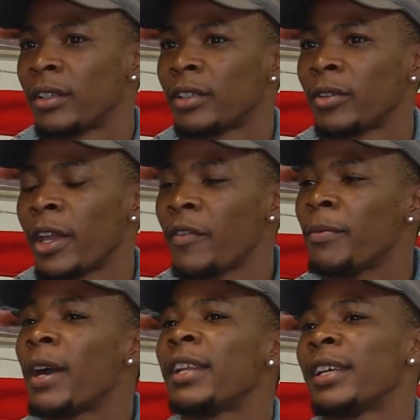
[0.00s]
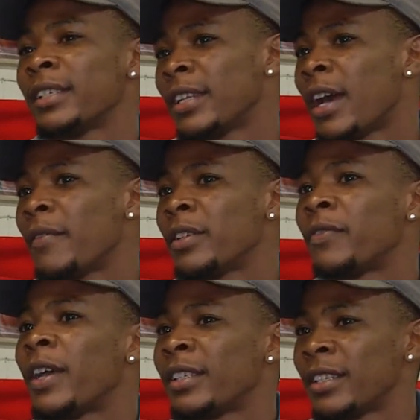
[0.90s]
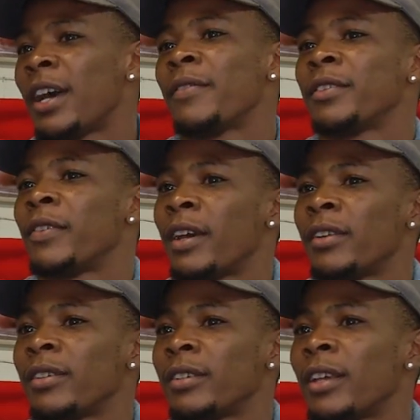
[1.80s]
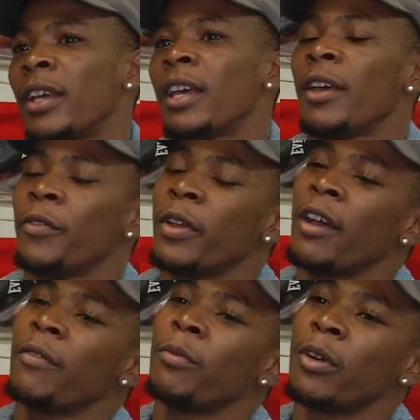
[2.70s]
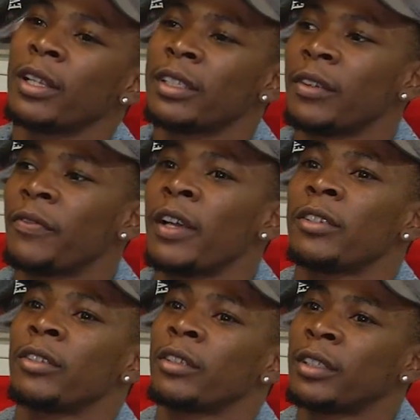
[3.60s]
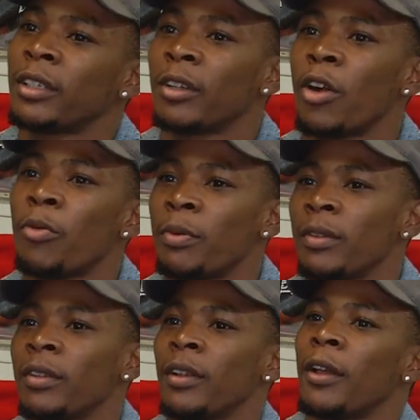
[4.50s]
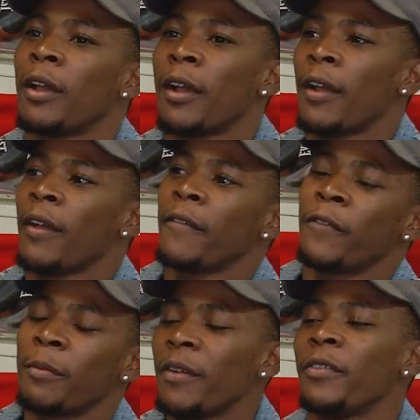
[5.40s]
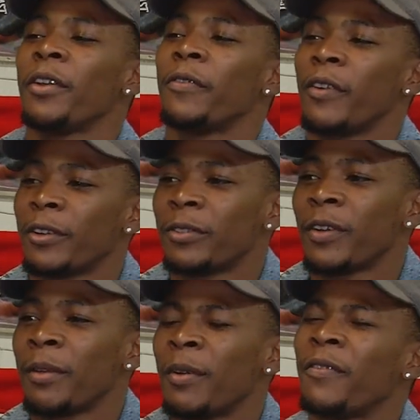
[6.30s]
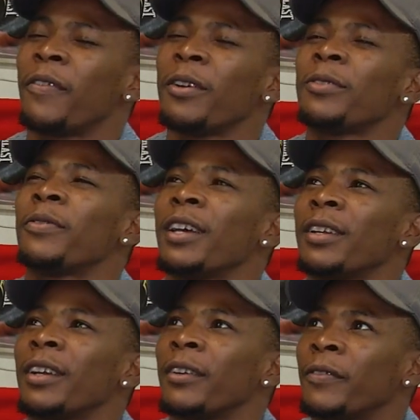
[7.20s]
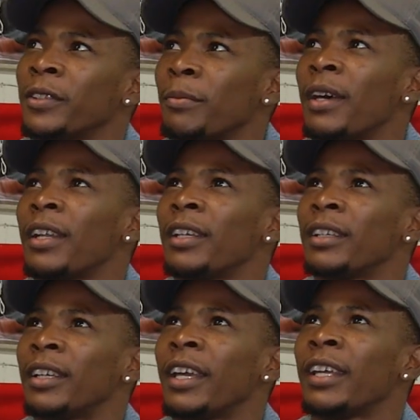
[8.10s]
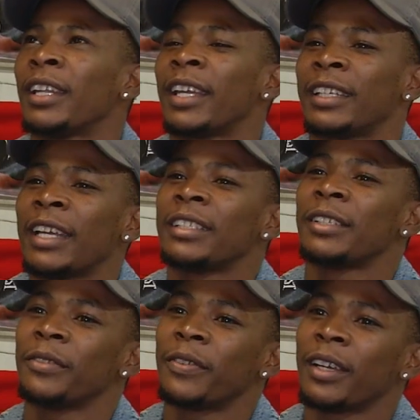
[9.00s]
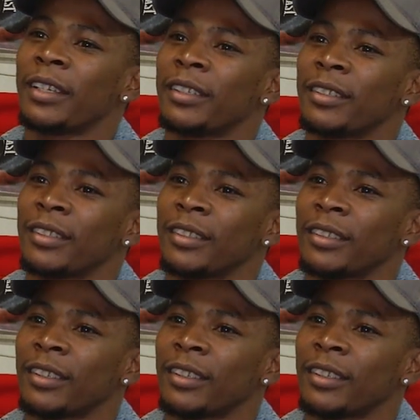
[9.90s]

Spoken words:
So everybody that's novice fights novice fighters. If you have more than 10 fights, you're considered open. From my very first fight, somebody had like 19 fights.